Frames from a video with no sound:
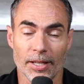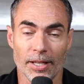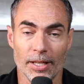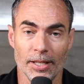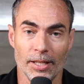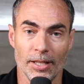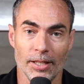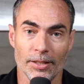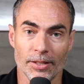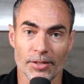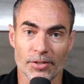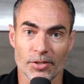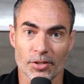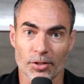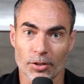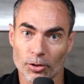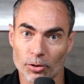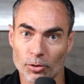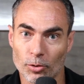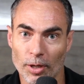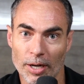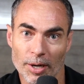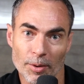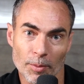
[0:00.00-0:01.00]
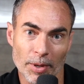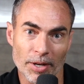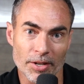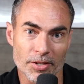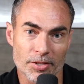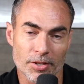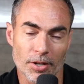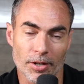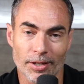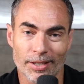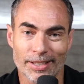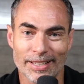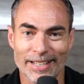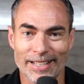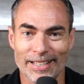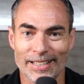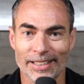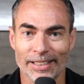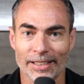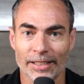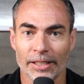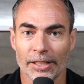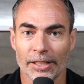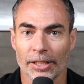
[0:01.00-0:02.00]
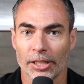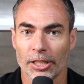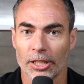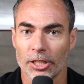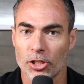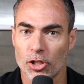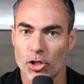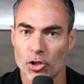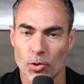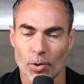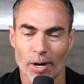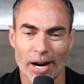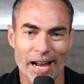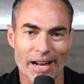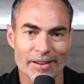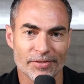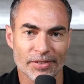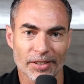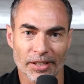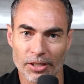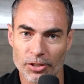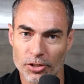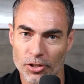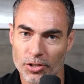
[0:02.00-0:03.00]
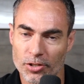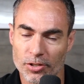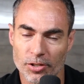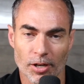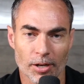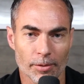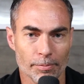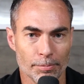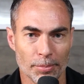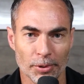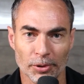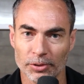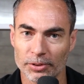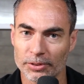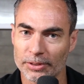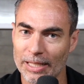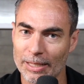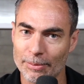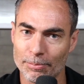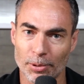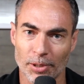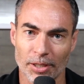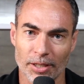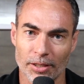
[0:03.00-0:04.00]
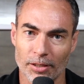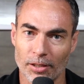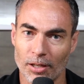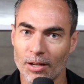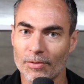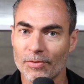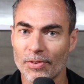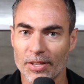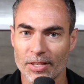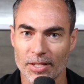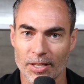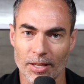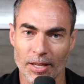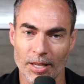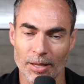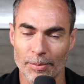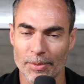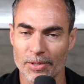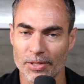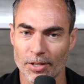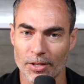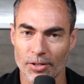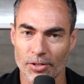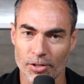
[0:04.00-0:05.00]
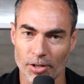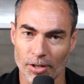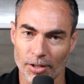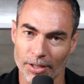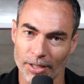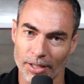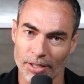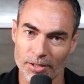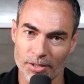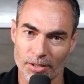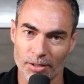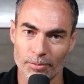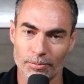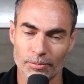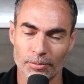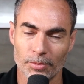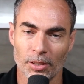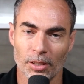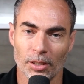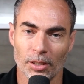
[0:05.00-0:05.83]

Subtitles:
And this is a great way to start getting traffic and just start building that brand off of Amazon, start getting some